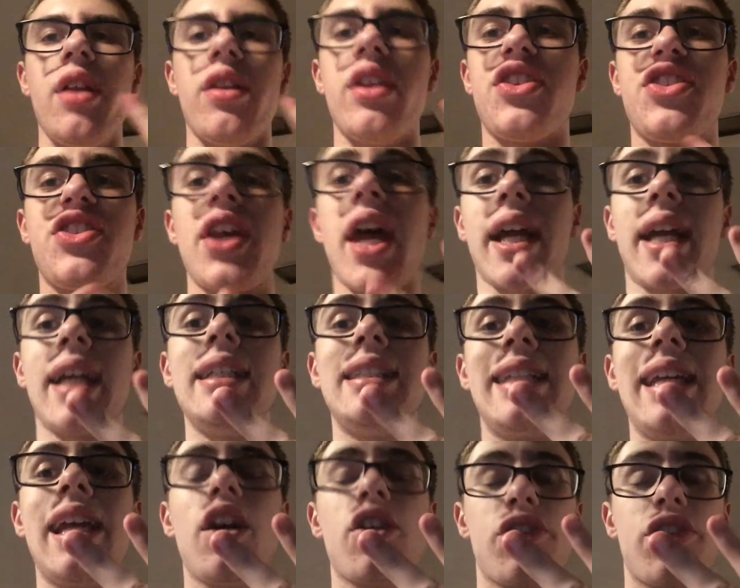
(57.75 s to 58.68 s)
The second
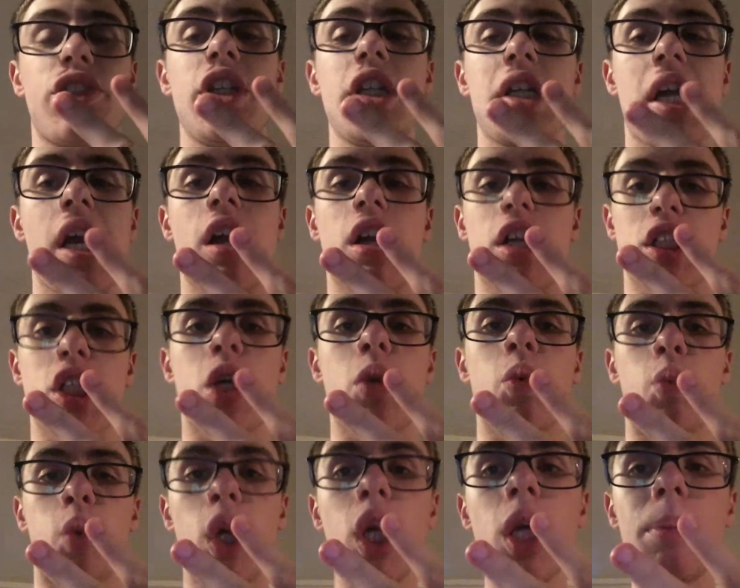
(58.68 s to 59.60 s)
DLC
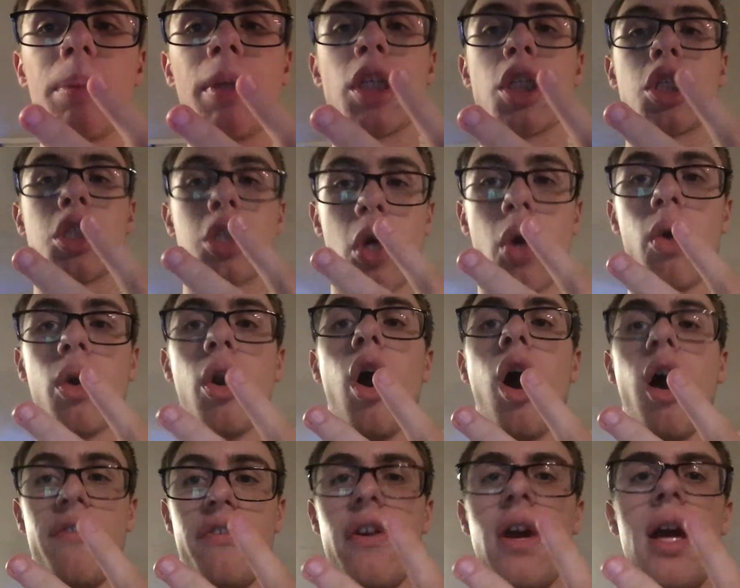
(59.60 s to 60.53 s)
character will be shown
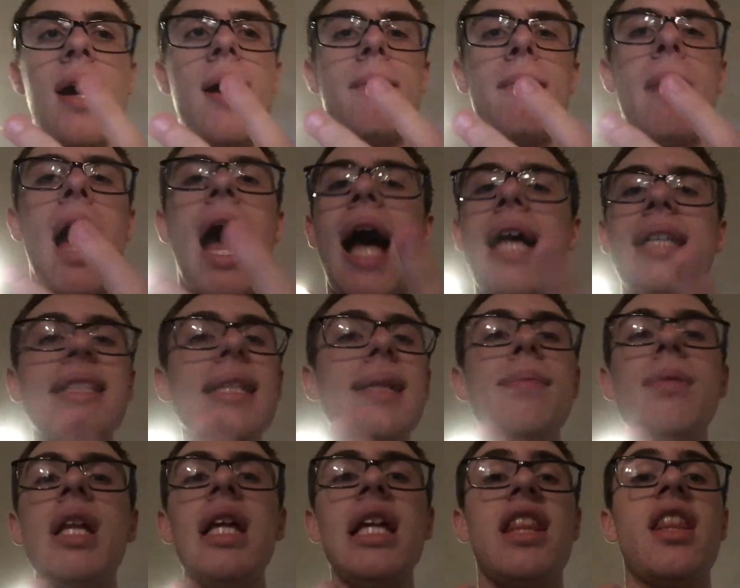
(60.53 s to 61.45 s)
off,
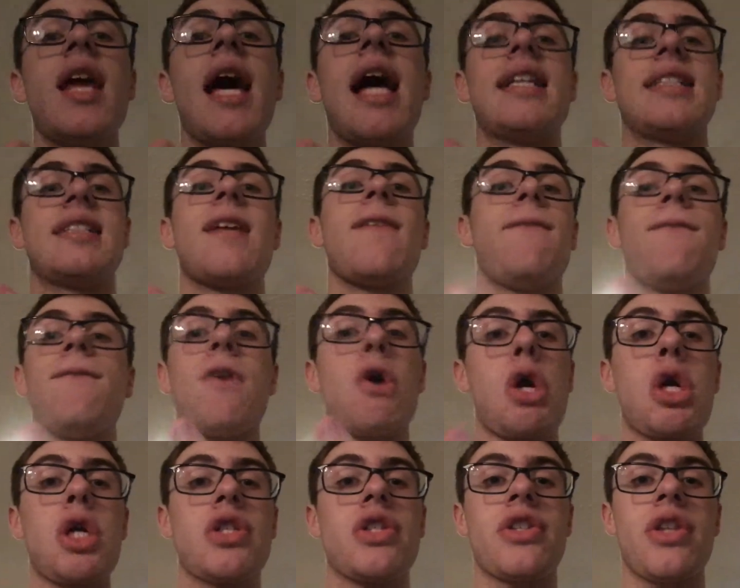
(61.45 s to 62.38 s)
possibly as the
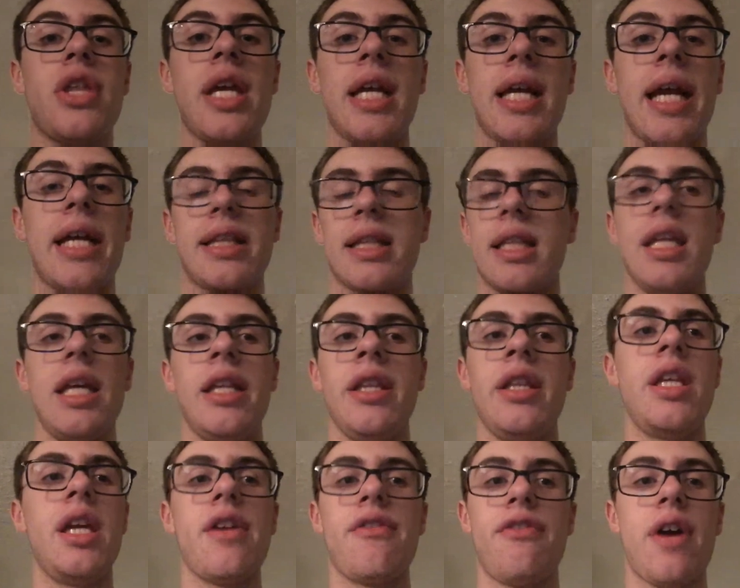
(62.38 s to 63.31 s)
first thing at,
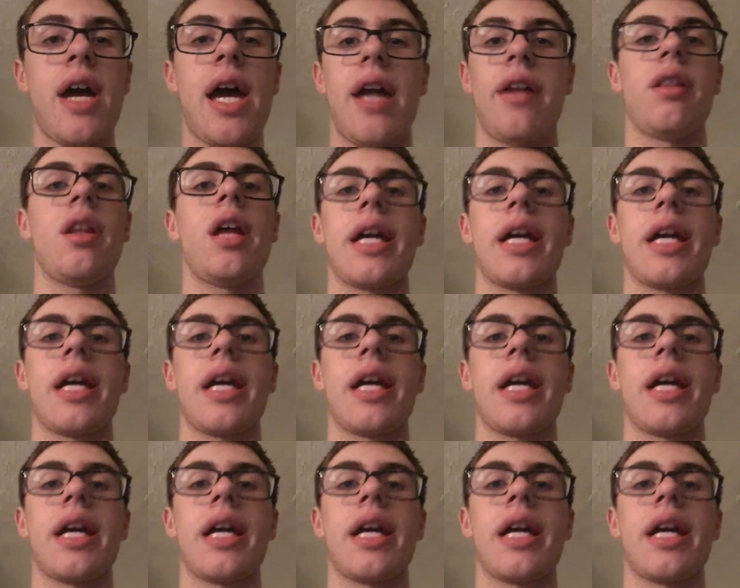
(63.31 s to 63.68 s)
in the event.